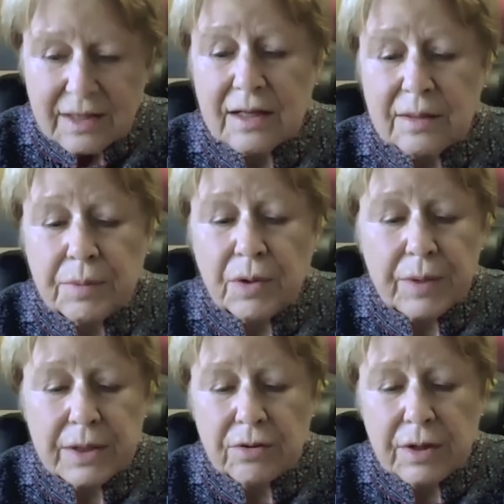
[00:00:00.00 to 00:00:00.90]
but
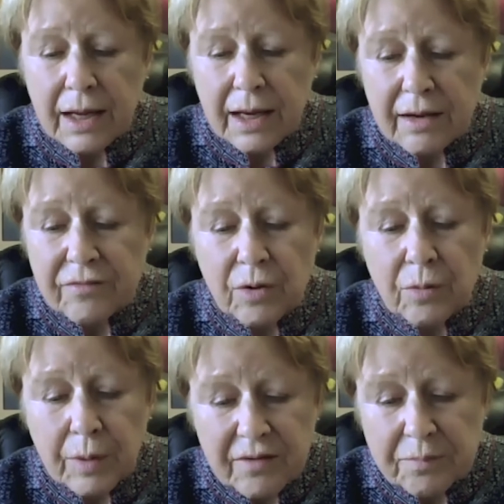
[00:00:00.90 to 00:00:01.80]
we don't have a
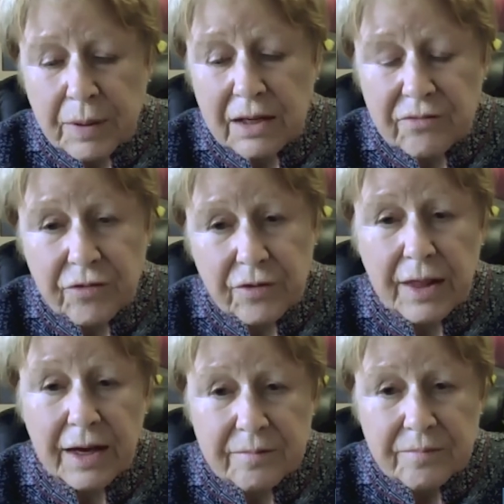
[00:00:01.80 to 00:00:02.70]
way of paying for
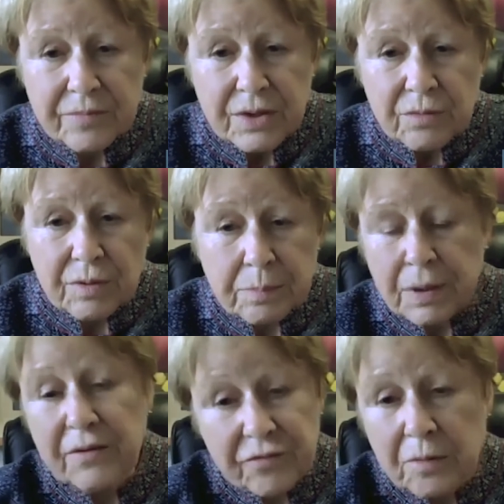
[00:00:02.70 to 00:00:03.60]
that. We
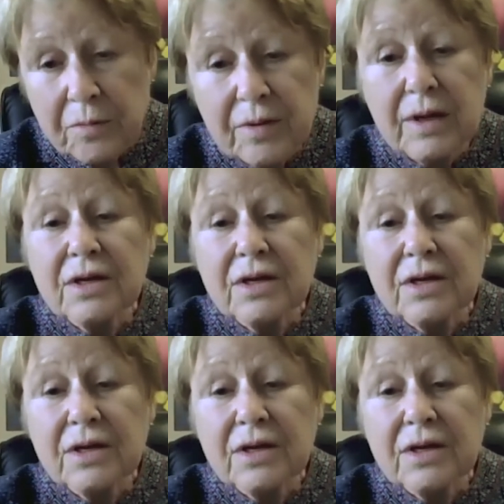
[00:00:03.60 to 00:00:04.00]
pay for